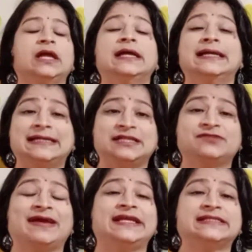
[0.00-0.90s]
It is
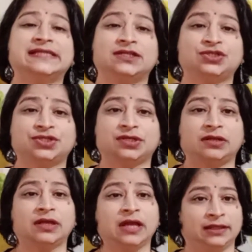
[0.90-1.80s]
very essential
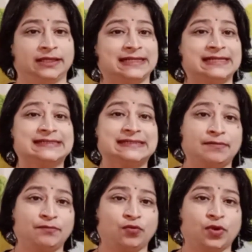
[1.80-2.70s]
that at some
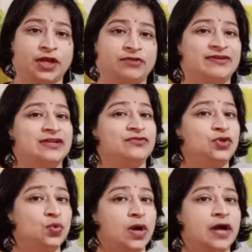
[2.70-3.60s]
point when
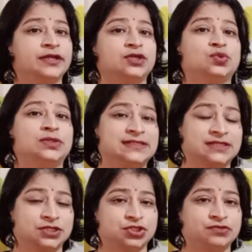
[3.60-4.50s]
you are into a
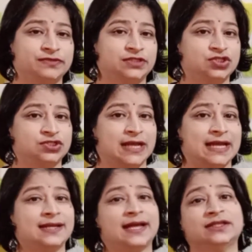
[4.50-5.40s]
discussion with the
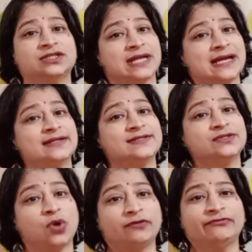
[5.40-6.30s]
child and the child is
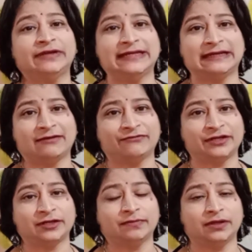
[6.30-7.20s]
not feeling
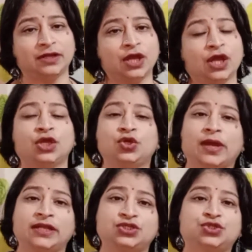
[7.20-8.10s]
comfortable, you
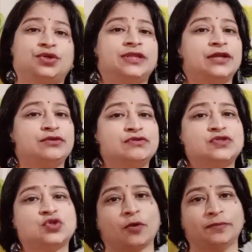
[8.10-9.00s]
ensure that you
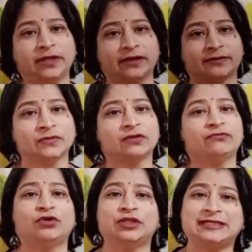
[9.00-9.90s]
stop there.
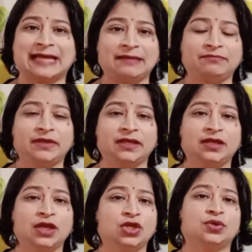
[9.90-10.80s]
For the time being,
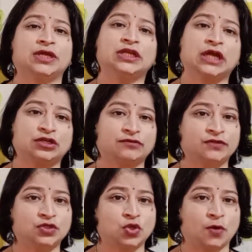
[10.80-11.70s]
you can cut off the
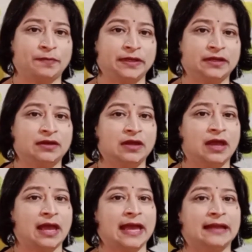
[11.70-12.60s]
topic
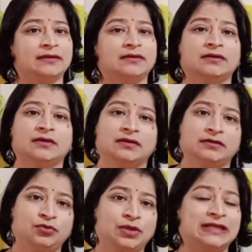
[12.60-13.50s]
and
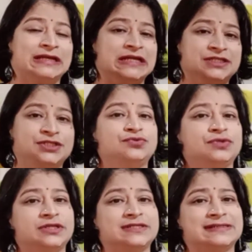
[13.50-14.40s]
you can continue
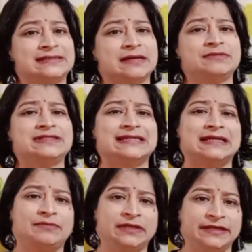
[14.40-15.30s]
it
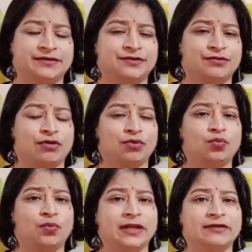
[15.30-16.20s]
sometime later on
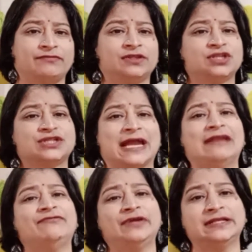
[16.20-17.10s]
whenever the child
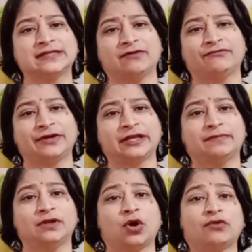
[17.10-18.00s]
feels
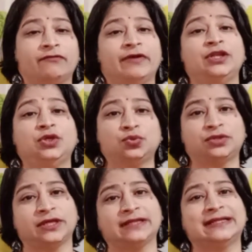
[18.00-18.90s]
comfortable or when you
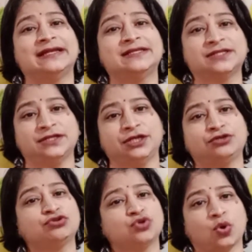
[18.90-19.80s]
think there is a need to
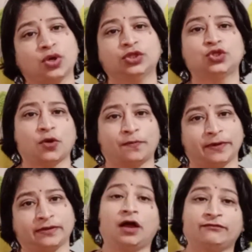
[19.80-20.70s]
talk on the topic.
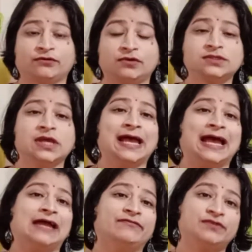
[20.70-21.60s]
Of course,
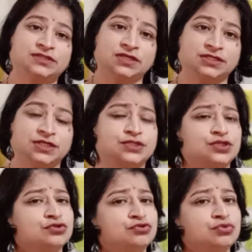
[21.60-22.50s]
I would
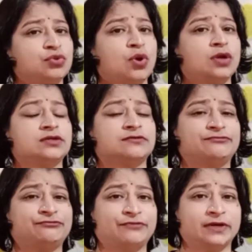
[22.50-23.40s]
suggest do not
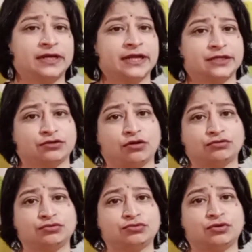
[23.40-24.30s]
forget or
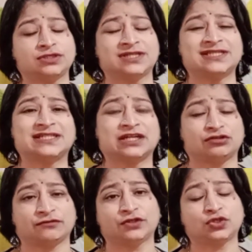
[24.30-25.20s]
do not just cut
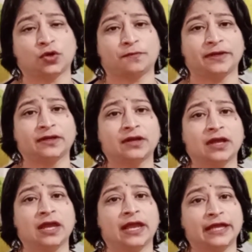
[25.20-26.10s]
off the topic.
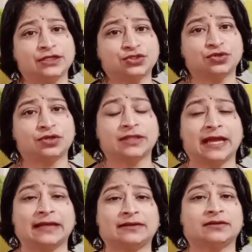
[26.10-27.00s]
Ensure
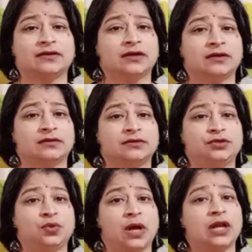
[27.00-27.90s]
that
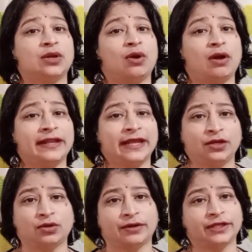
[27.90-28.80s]
you are not
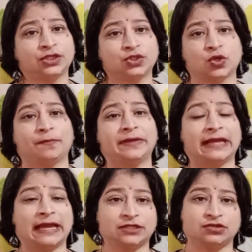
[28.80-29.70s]
ignoring the topic
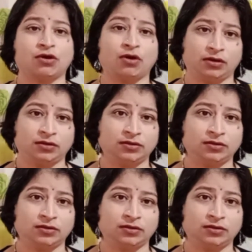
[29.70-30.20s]
at all.